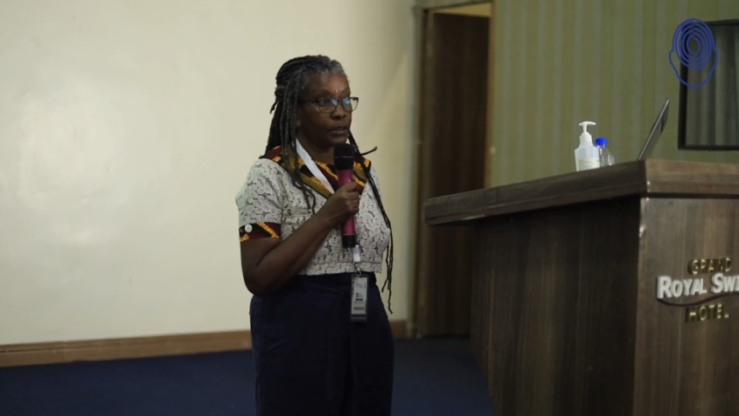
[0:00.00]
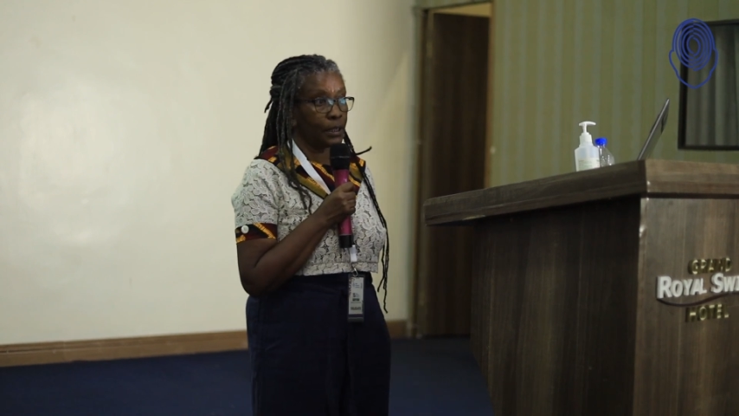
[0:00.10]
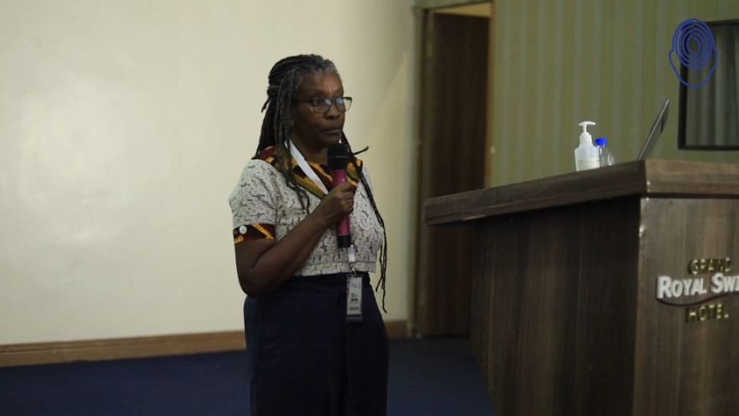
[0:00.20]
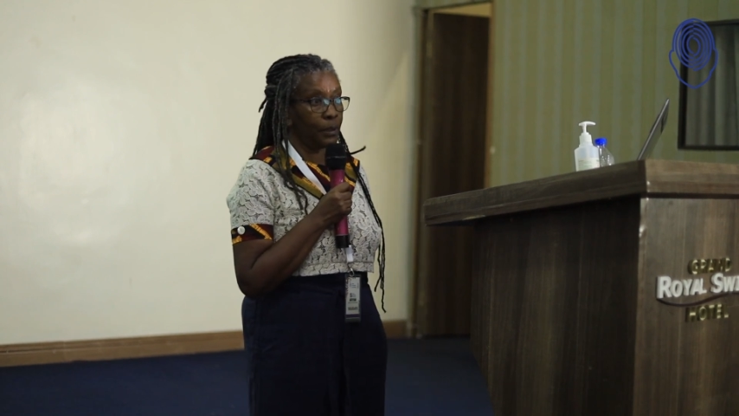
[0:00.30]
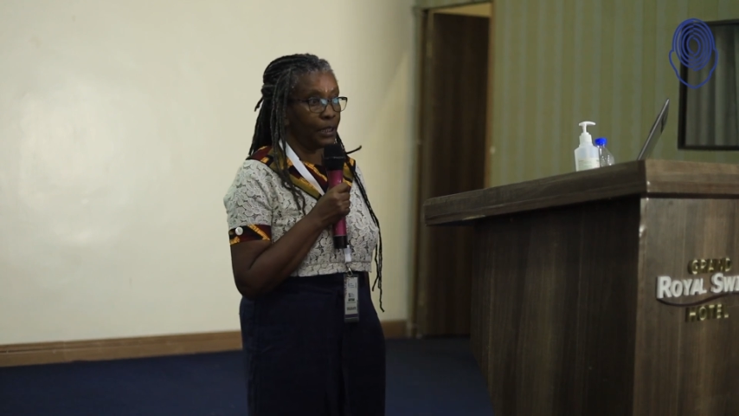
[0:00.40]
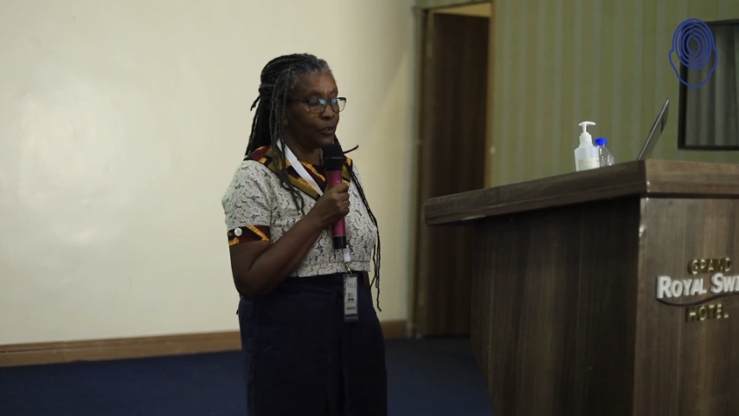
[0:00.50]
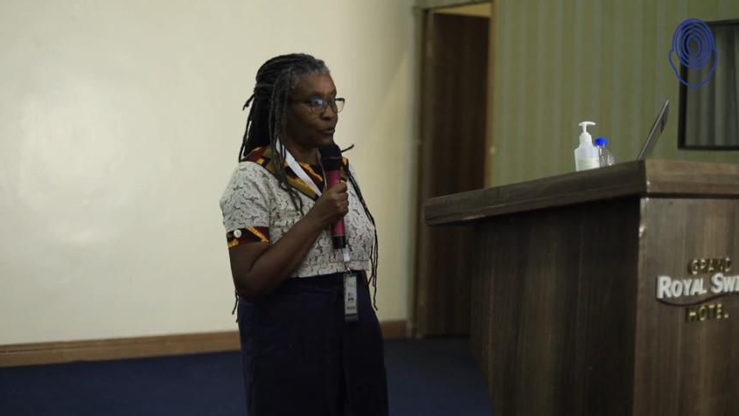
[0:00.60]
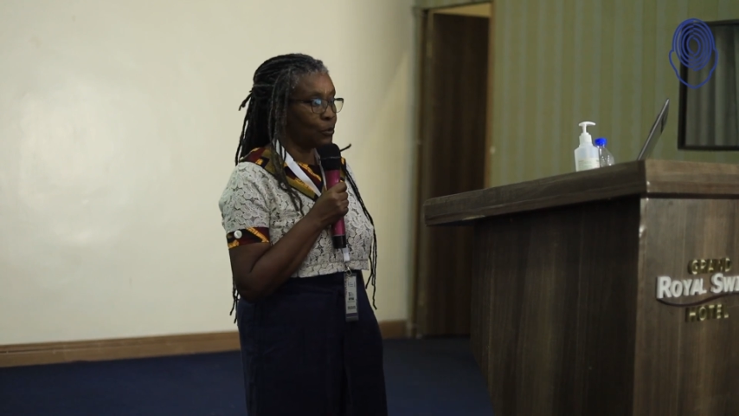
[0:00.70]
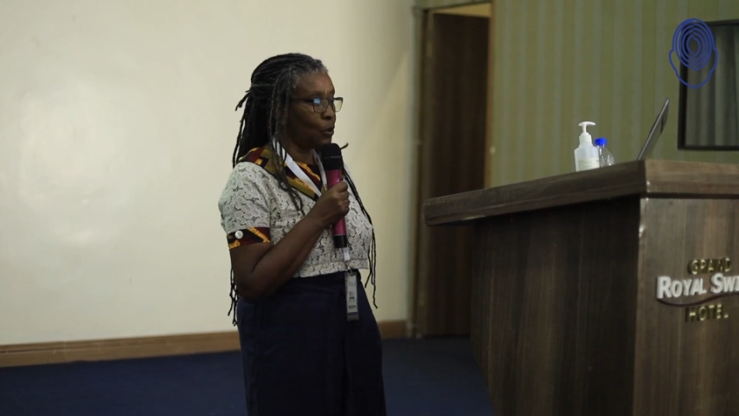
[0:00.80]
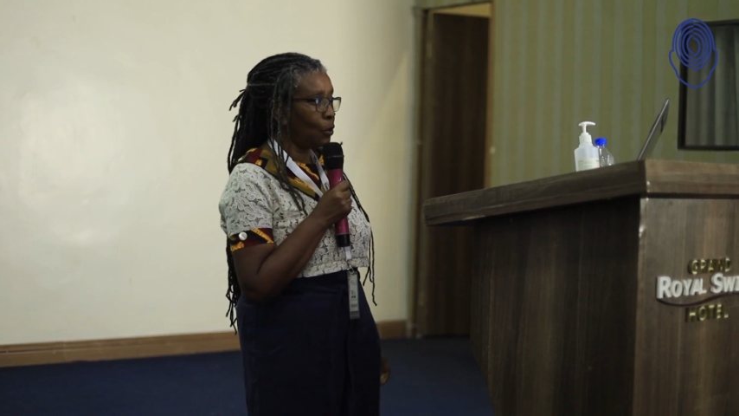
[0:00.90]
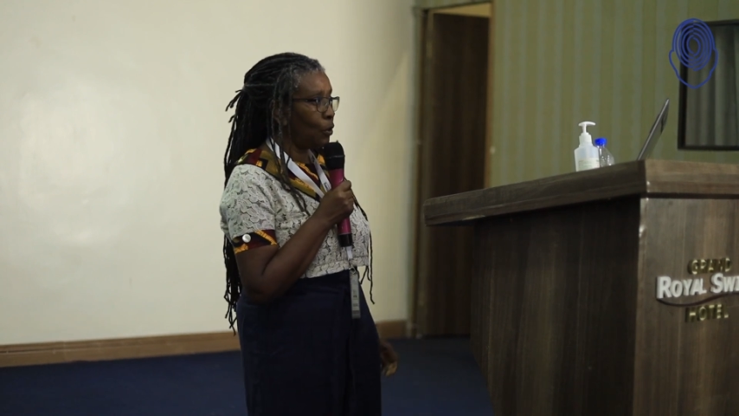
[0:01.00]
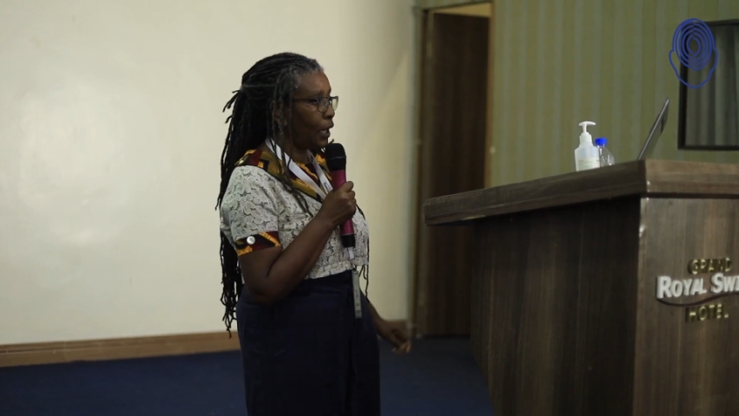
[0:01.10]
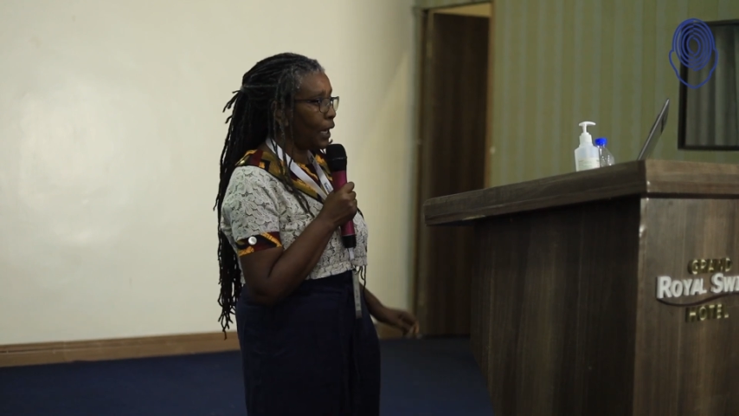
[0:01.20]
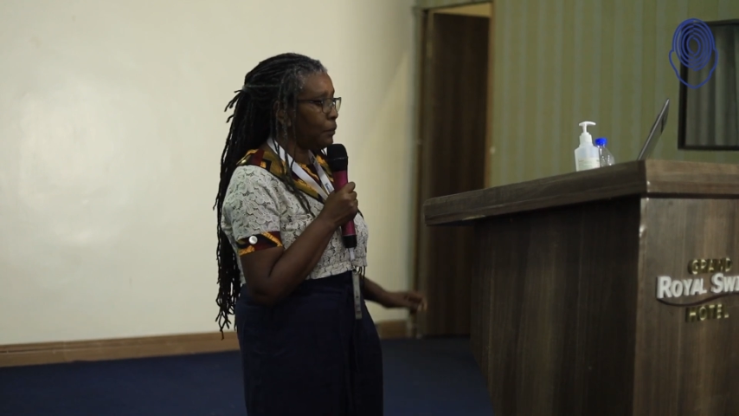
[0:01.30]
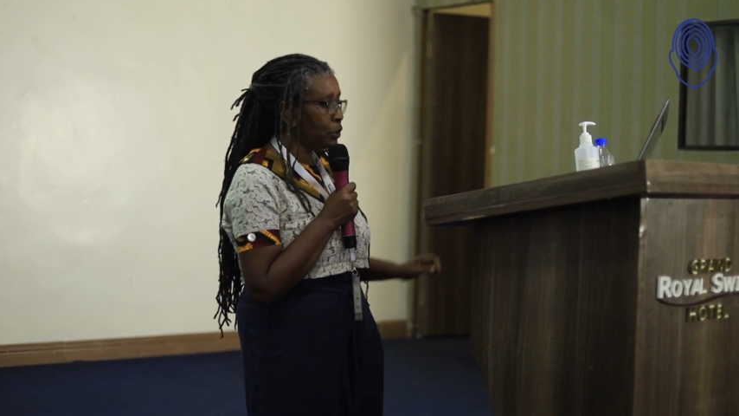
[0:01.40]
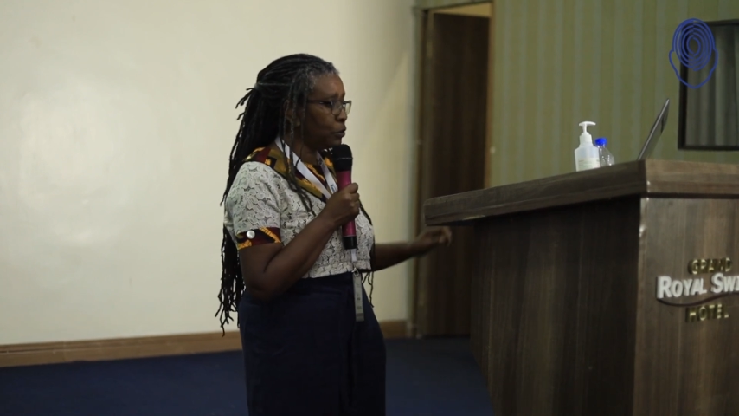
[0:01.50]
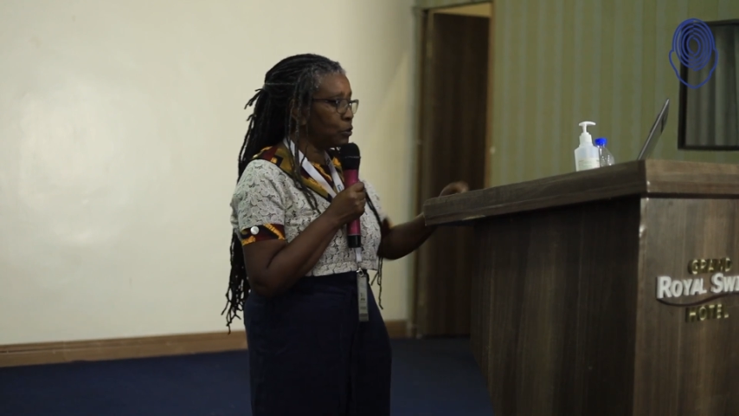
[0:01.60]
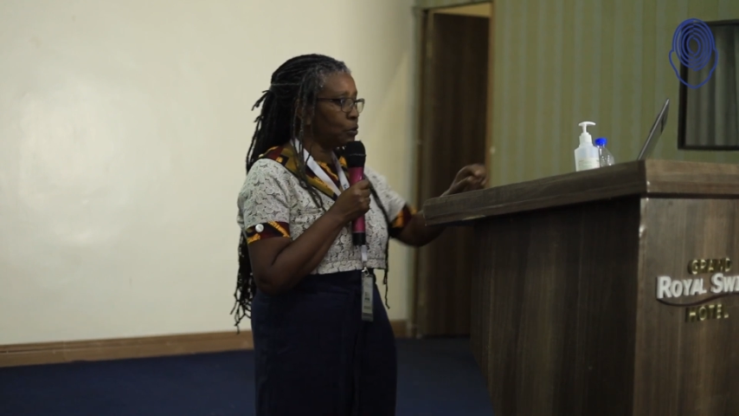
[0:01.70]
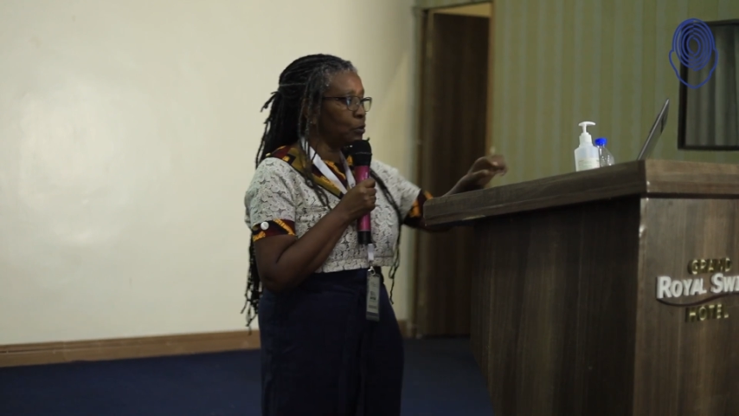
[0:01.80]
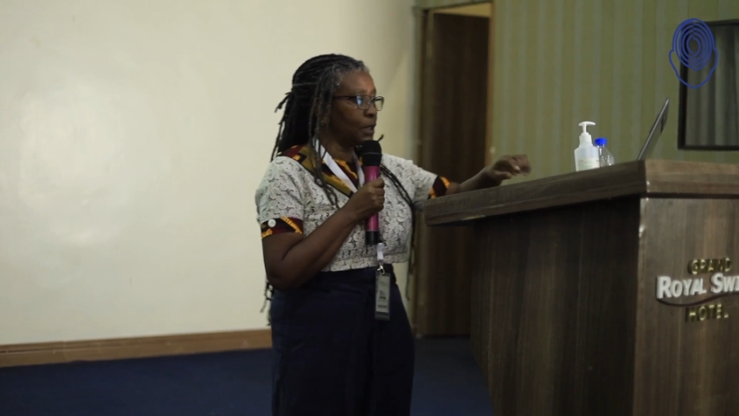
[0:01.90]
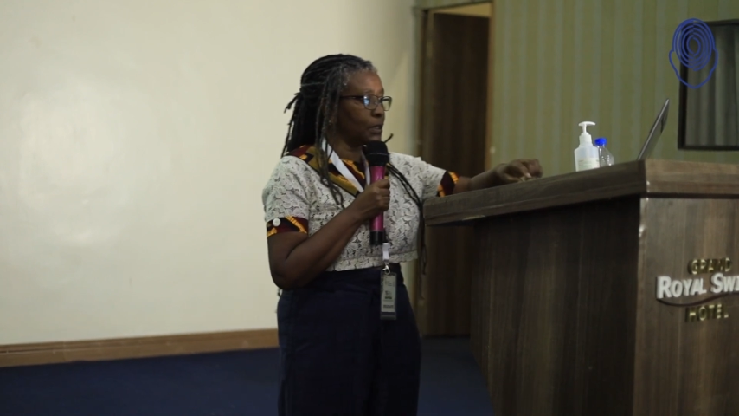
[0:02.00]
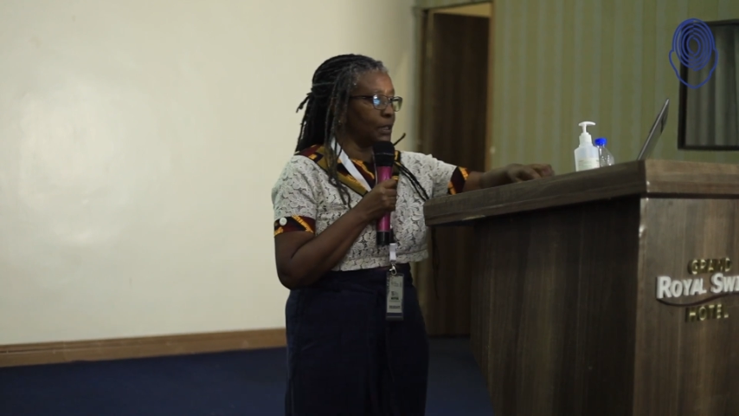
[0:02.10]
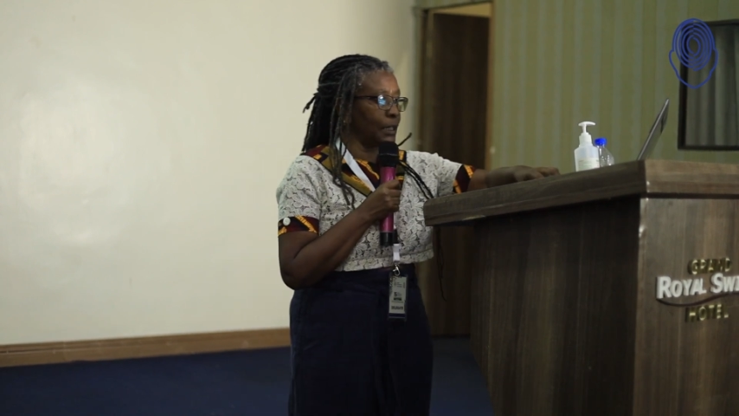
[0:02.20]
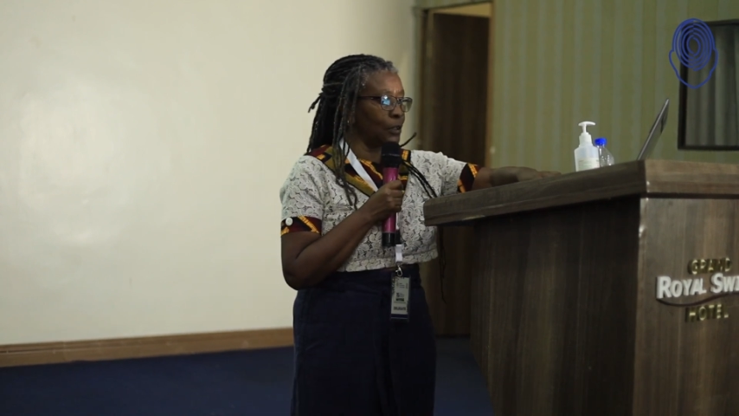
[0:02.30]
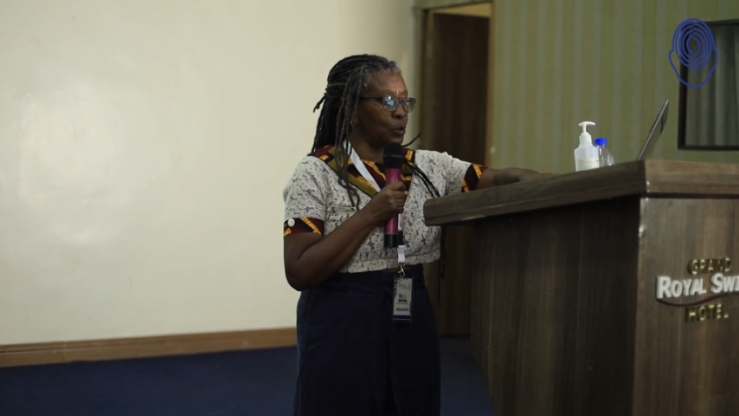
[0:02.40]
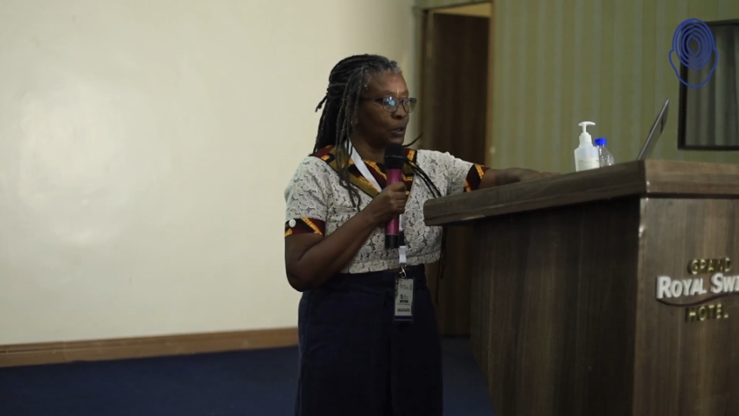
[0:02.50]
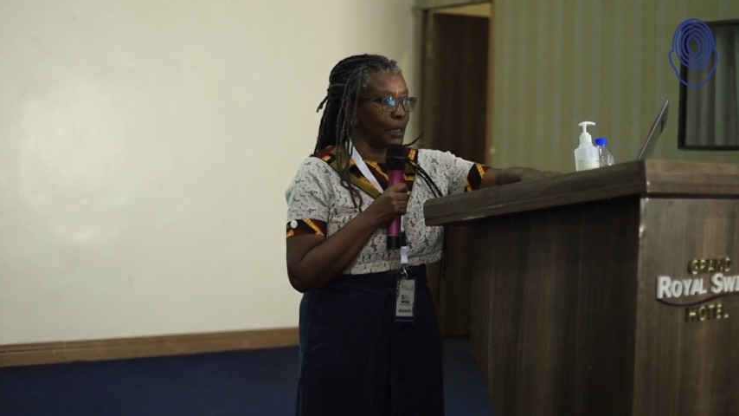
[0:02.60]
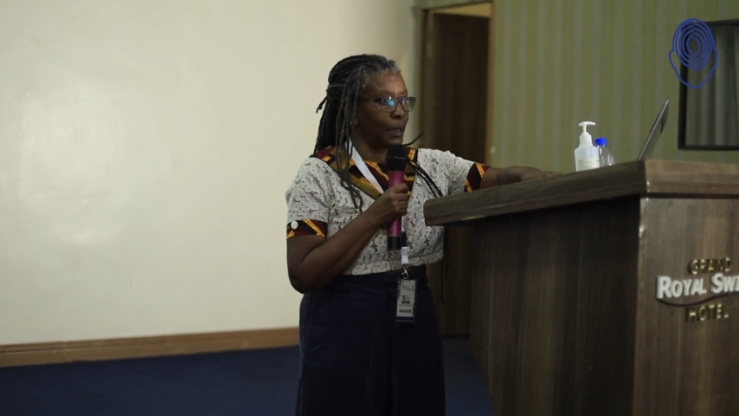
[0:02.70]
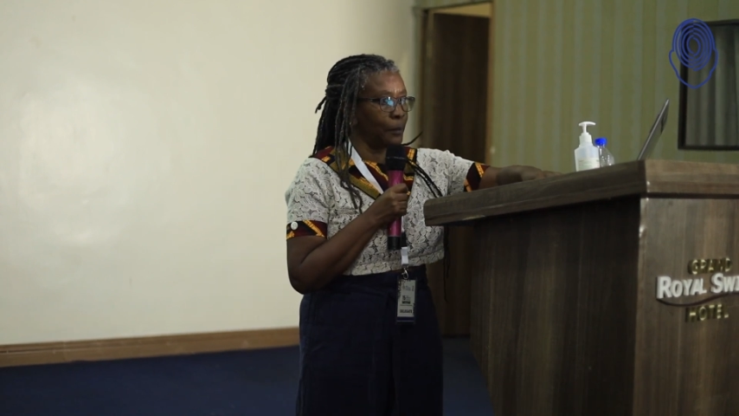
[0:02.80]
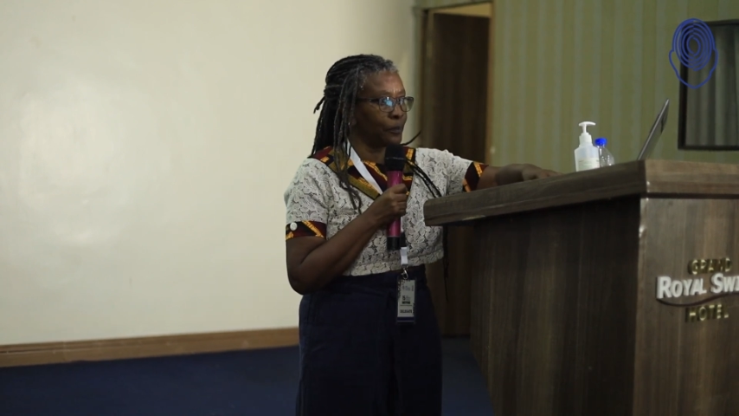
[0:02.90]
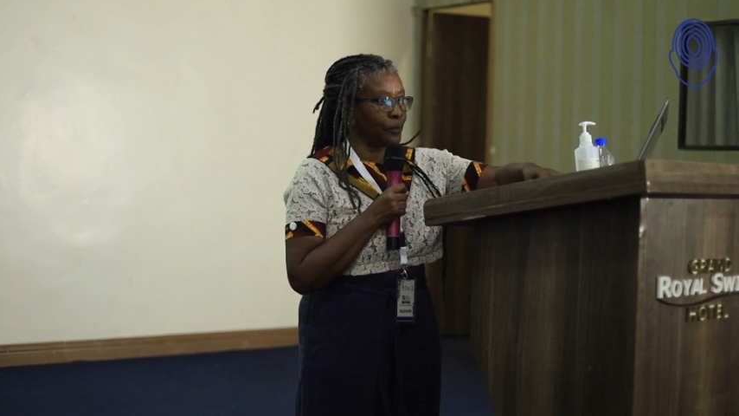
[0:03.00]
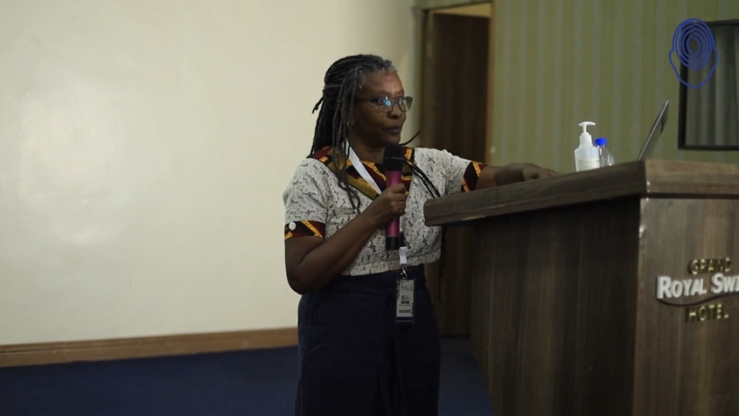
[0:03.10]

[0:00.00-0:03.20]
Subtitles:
10 minutes ago, I'm going to do it in good time.